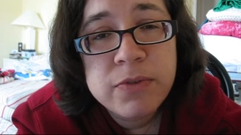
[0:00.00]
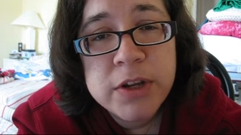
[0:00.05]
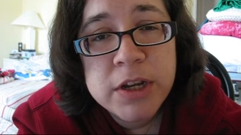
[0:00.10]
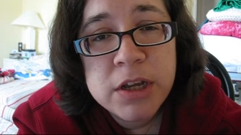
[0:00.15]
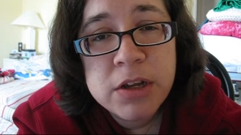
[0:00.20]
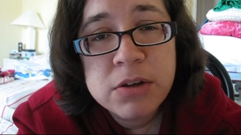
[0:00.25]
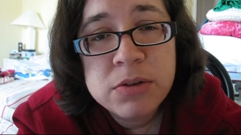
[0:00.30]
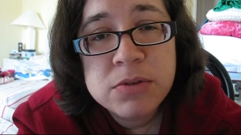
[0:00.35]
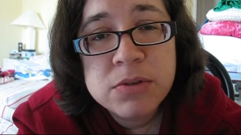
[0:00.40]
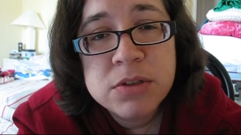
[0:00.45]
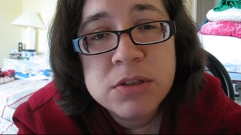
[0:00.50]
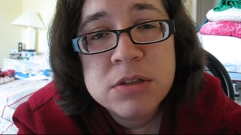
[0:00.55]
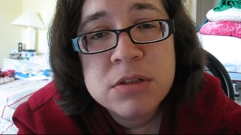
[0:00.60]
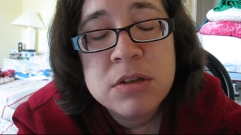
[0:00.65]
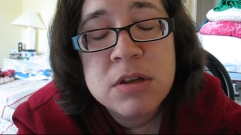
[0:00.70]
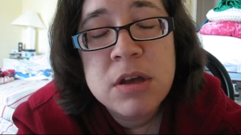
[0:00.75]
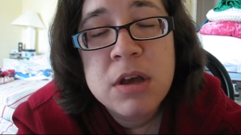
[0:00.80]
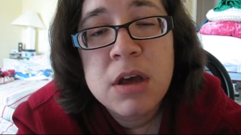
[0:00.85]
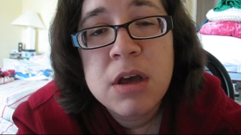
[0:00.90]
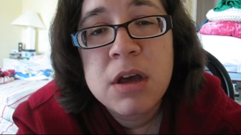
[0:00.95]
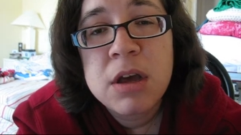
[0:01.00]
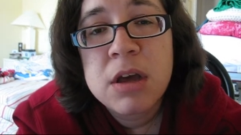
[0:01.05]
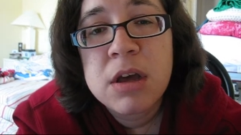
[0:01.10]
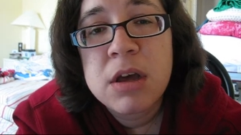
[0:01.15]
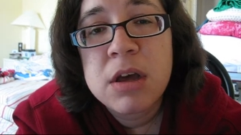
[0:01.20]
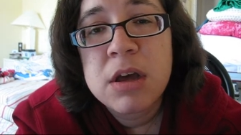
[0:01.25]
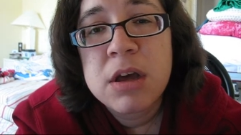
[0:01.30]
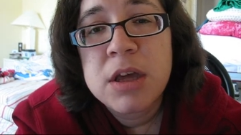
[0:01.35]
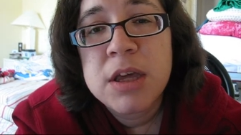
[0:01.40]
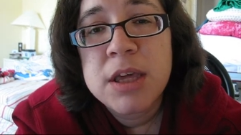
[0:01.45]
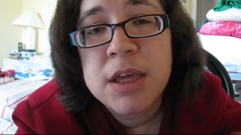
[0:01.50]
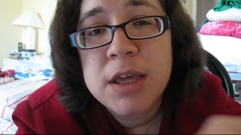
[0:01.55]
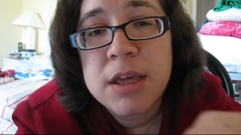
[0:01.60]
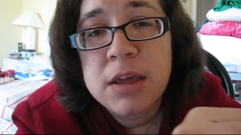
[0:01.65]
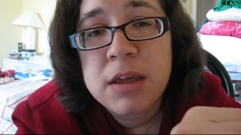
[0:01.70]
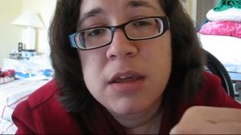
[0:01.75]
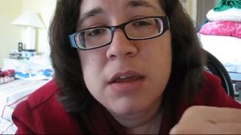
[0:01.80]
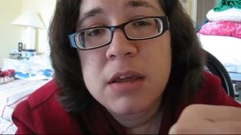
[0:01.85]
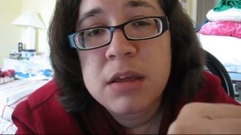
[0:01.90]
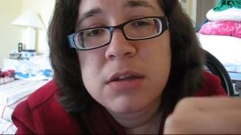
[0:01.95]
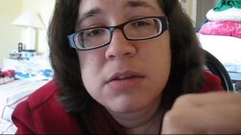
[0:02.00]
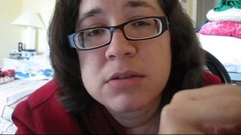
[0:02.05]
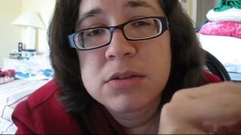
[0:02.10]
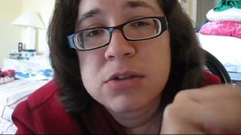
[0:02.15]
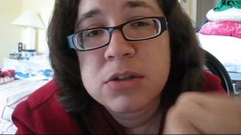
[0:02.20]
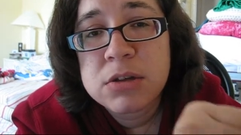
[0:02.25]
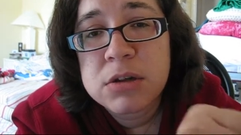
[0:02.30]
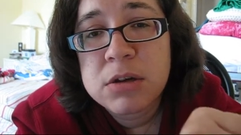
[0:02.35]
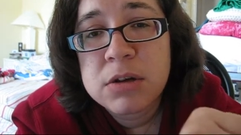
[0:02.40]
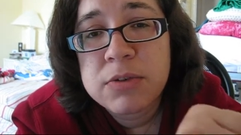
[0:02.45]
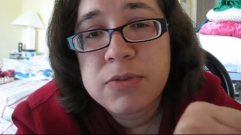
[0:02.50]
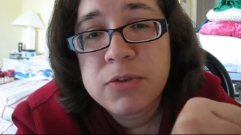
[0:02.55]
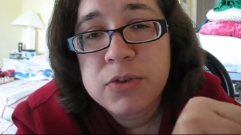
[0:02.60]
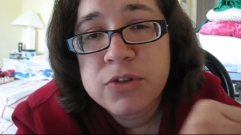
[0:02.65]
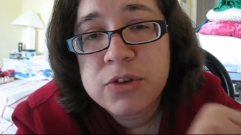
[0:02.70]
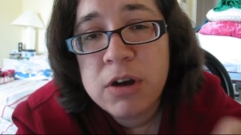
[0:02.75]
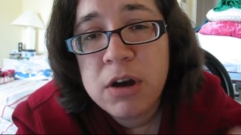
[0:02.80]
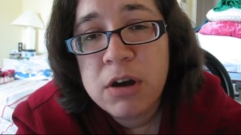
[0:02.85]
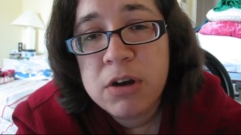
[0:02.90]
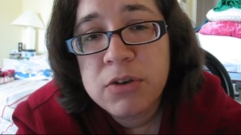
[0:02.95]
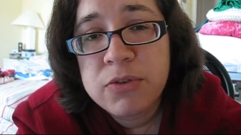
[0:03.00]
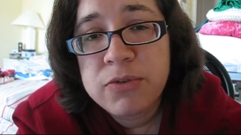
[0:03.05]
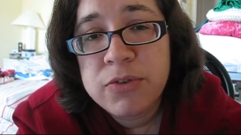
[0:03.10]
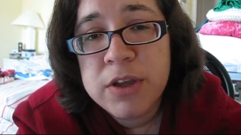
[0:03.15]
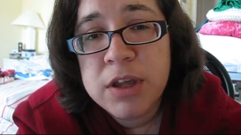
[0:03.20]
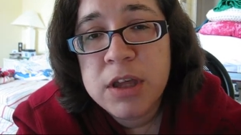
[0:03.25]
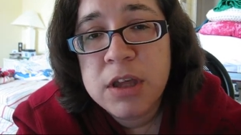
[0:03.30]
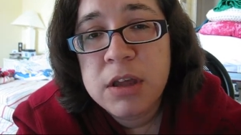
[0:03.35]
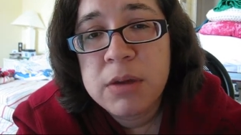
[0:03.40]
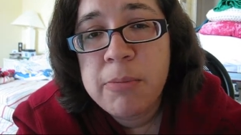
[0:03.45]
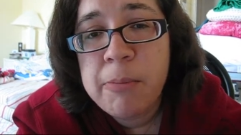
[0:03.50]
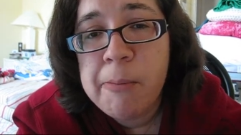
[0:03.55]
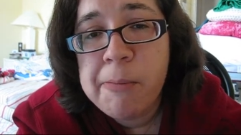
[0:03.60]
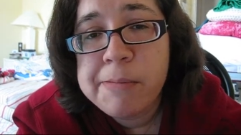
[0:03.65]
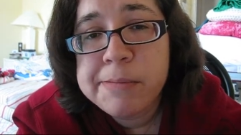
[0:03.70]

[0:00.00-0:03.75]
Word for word: videos he took photography